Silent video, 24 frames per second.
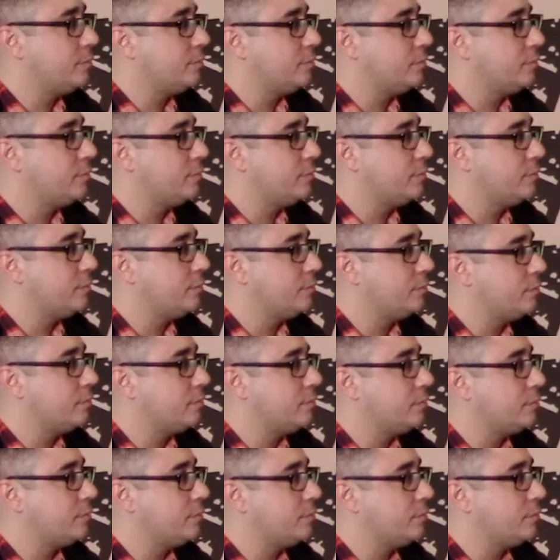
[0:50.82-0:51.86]

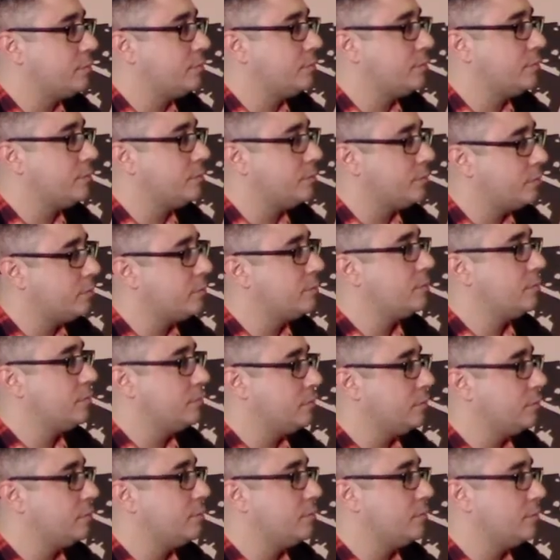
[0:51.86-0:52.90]

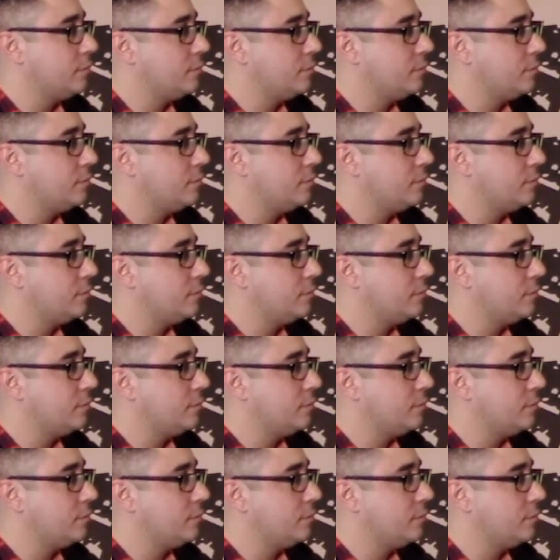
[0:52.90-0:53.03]
This person isn't speaking.